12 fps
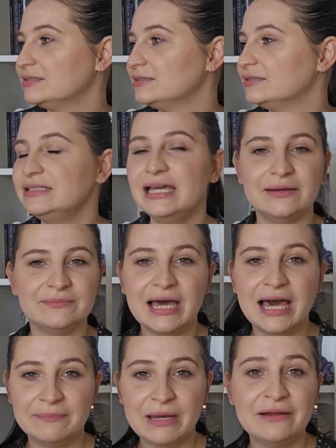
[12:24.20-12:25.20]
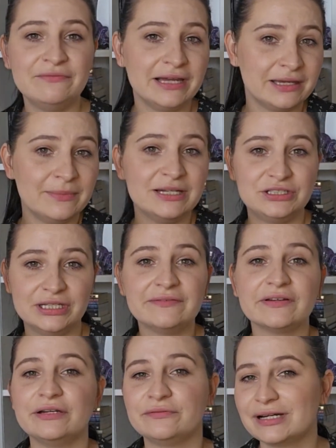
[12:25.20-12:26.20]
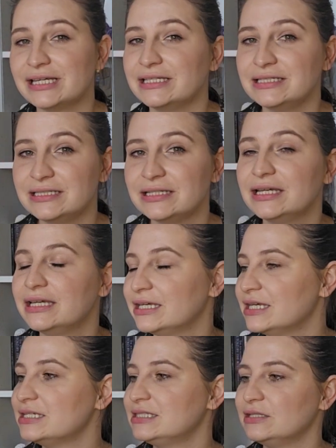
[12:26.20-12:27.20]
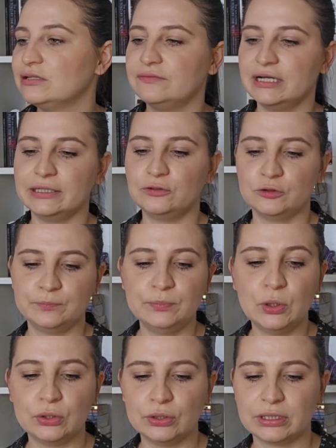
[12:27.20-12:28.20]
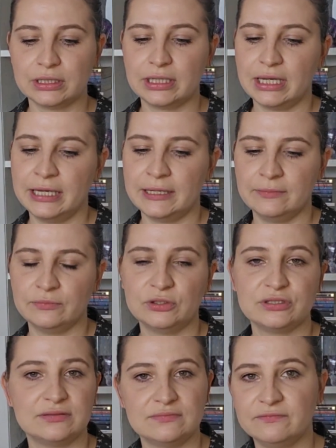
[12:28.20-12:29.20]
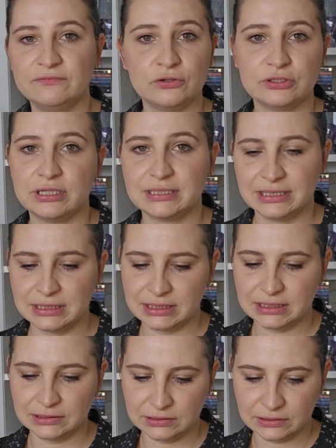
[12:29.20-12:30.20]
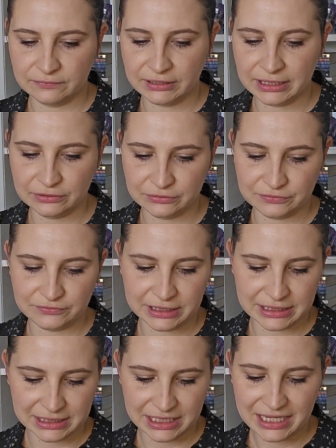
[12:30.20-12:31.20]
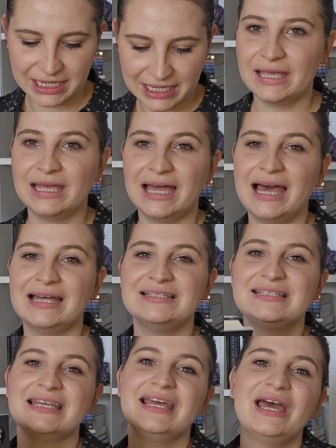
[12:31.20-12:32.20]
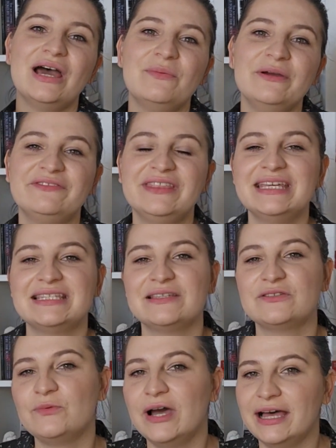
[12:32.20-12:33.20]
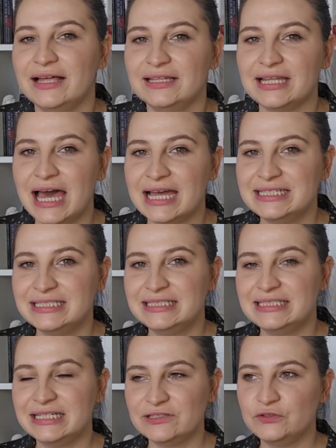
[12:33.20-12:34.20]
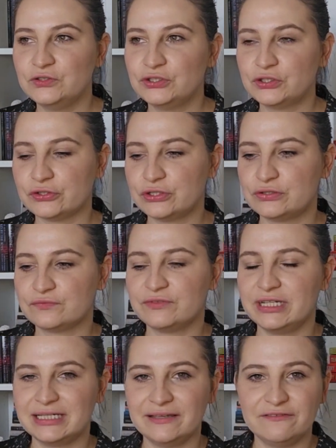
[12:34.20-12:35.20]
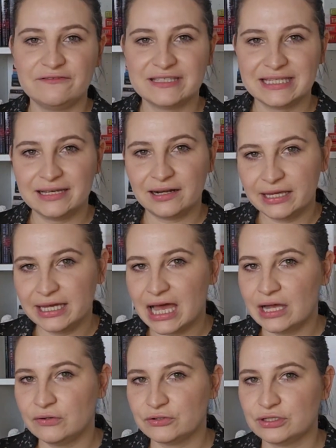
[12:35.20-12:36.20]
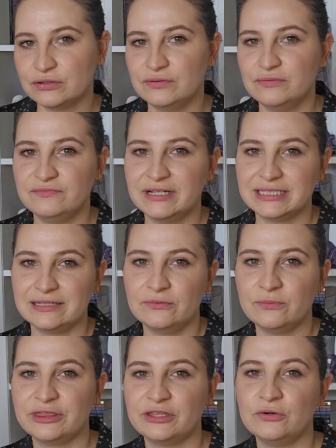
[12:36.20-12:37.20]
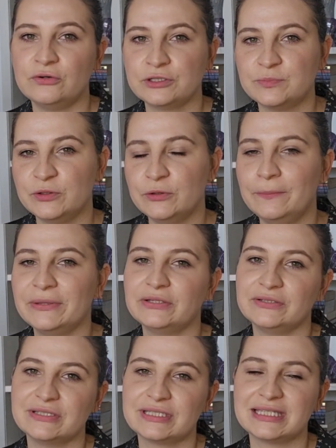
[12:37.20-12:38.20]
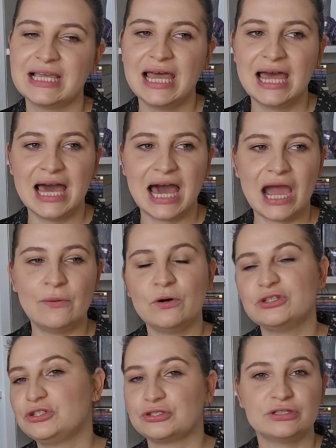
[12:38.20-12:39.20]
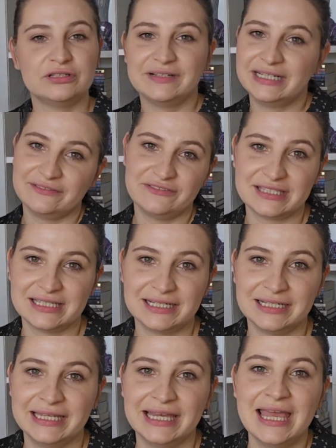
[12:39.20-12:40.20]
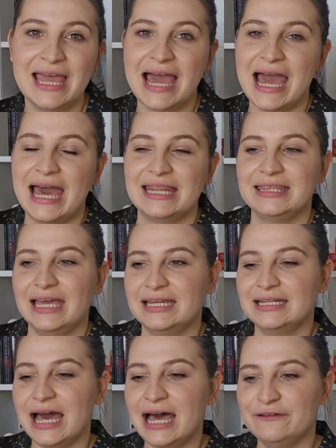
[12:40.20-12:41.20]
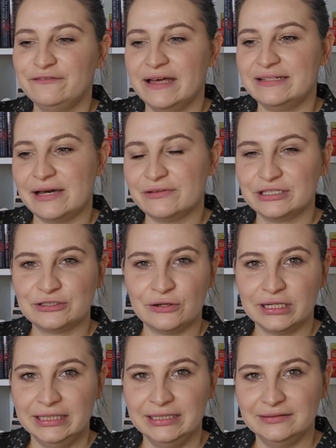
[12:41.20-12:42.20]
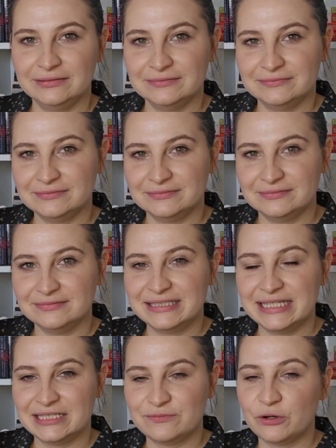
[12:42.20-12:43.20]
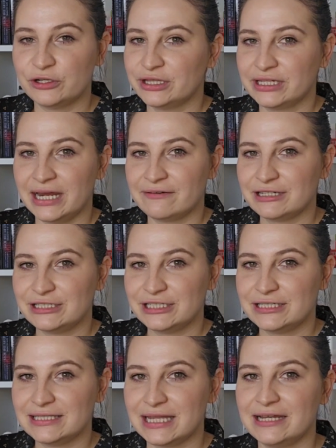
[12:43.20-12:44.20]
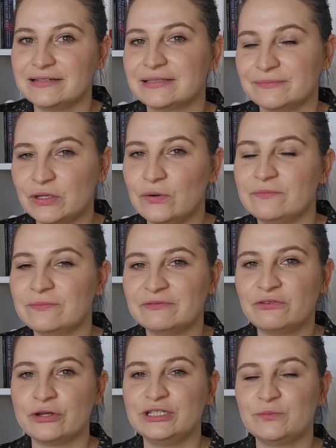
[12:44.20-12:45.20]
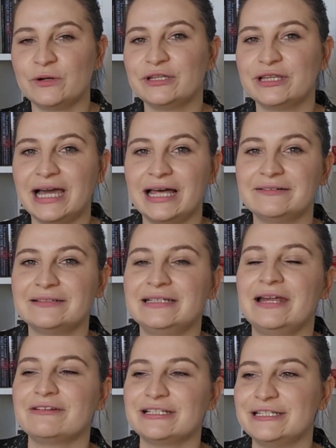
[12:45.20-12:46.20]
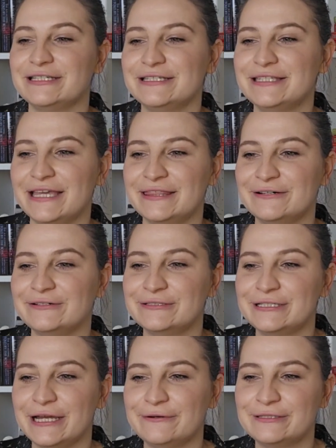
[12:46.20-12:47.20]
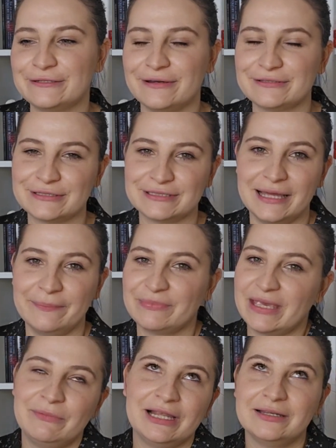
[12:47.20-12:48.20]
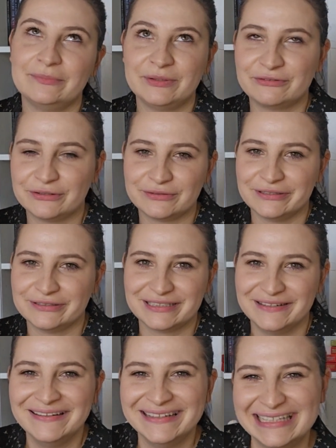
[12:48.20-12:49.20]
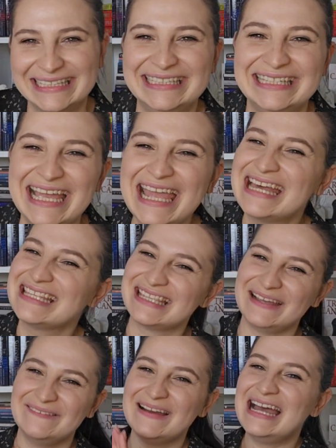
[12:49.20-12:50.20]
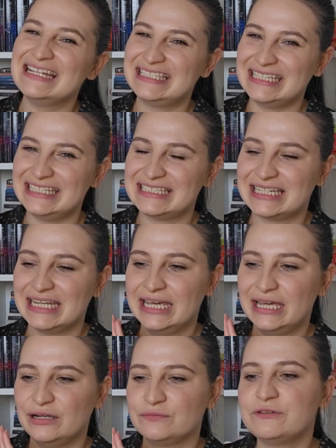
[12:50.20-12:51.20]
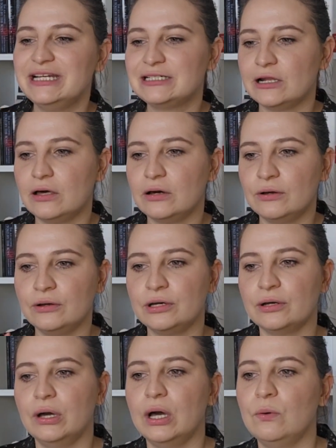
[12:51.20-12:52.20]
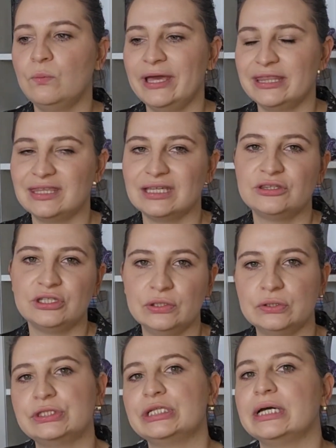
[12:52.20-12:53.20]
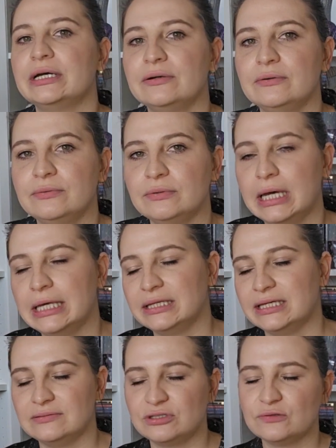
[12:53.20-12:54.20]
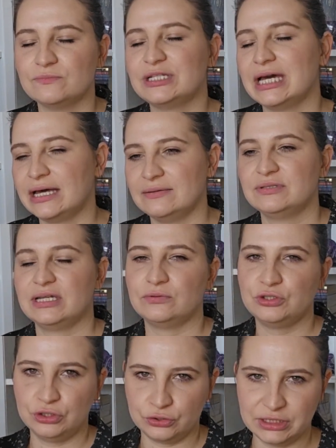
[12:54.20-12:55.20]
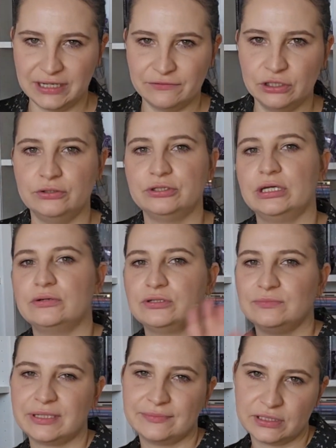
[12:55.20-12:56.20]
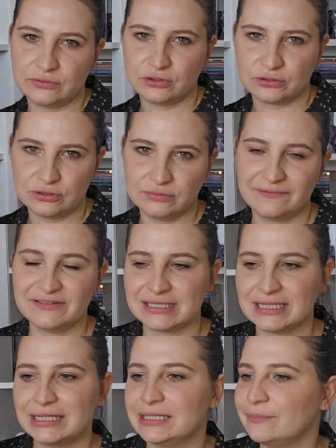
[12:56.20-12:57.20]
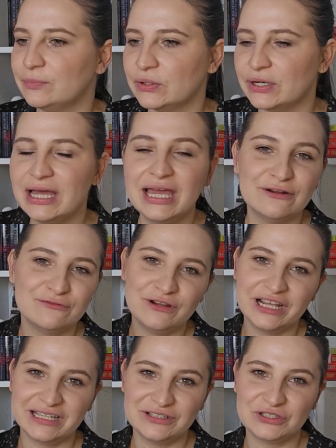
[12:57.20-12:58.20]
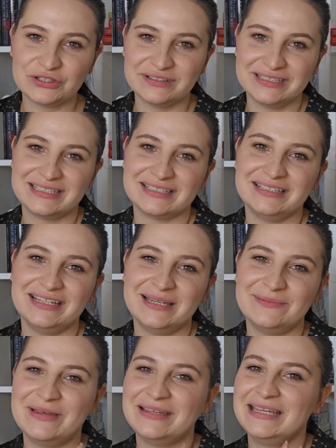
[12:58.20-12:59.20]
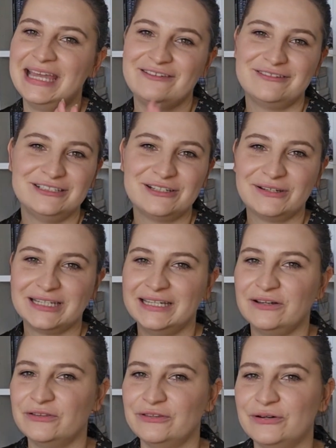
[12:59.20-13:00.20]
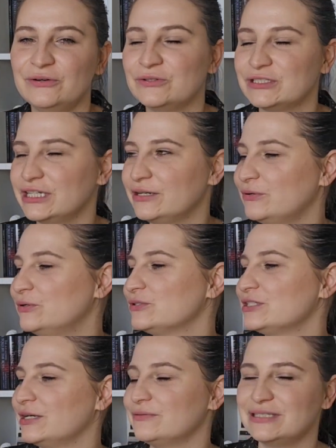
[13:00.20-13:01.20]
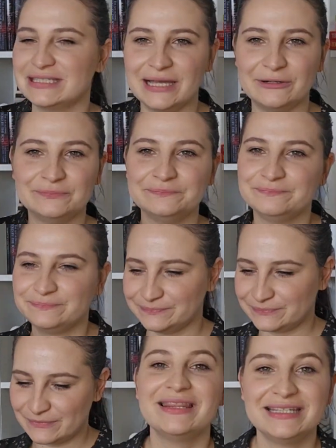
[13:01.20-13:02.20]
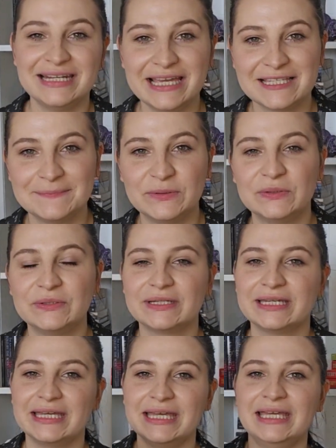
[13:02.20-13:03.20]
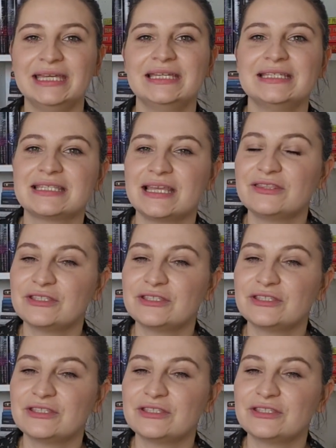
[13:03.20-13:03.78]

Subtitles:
yeah, I recommend you give it a read. It's still a really good book, because 4 stars is still a really good read. And with this as well, I didn't just read it physically, I also read it with the Audible, because I was just going to read it physically, and then I found out that Dolly did one of the characters, like voiced one of the characters in the audio, so I was just like, well, it would be rude not to. So I did read along with the audio, and then sometimes I'll just have the audio, sometimes I'll just do it physically, but really enjoyed hearing Dolly on the audio also. So the next book is The